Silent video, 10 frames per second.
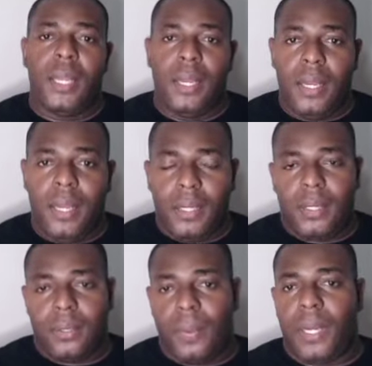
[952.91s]

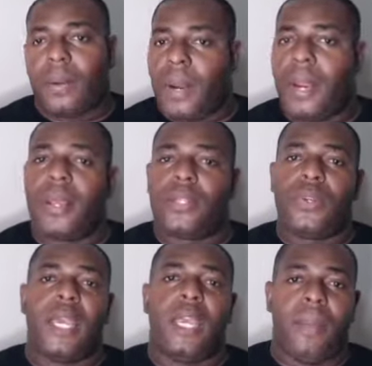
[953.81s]
it requires
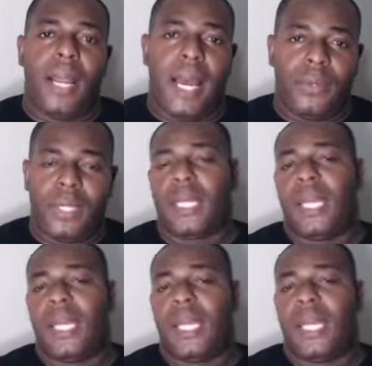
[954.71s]
your email address.